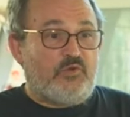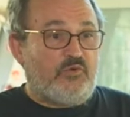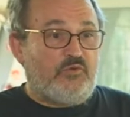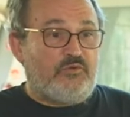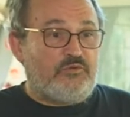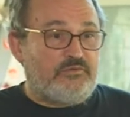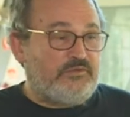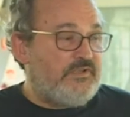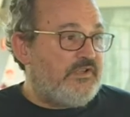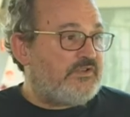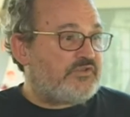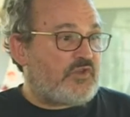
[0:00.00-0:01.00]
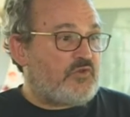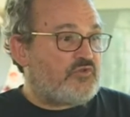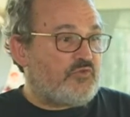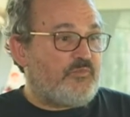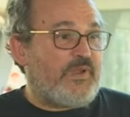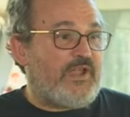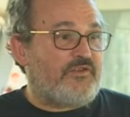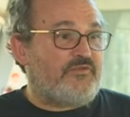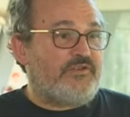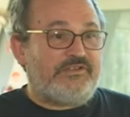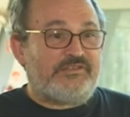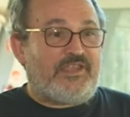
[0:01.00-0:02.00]
all social
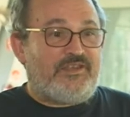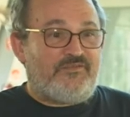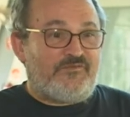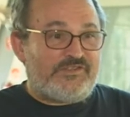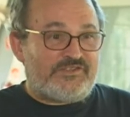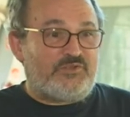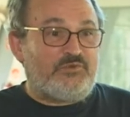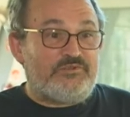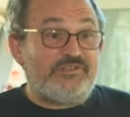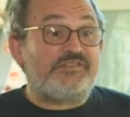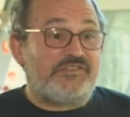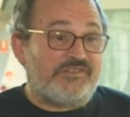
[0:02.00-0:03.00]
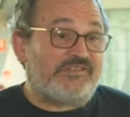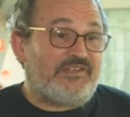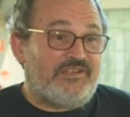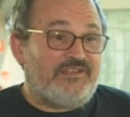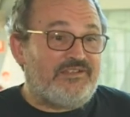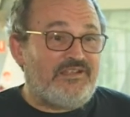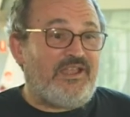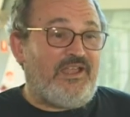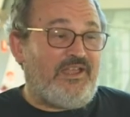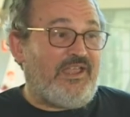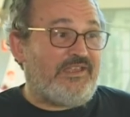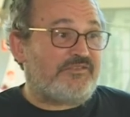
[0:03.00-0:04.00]
boundaries and physical distancing
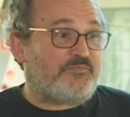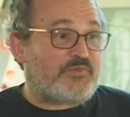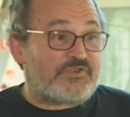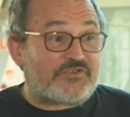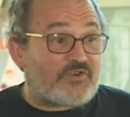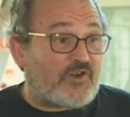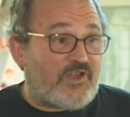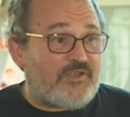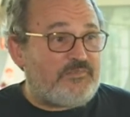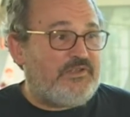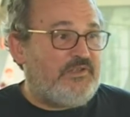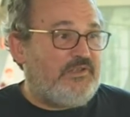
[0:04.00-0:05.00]
uh, as prescribed.